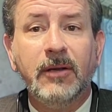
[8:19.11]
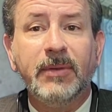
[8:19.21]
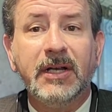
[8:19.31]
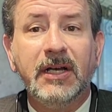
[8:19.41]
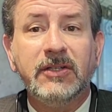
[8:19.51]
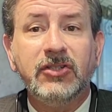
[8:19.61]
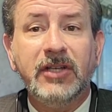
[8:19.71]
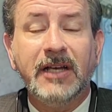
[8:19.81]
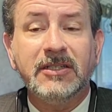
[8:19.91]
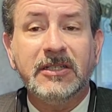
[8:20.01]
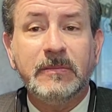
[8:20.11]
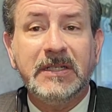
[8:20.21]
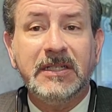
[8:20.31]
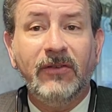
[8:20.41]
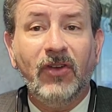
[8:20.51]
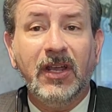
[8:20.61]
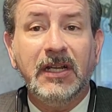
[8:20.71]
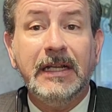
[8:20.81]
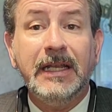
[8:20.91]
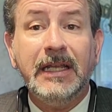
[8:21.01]
because she has a specific
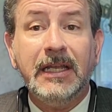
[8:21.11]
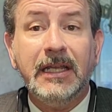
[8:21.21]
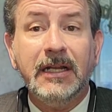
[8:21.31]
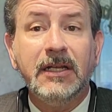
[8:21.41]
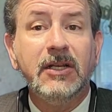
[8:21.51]
need.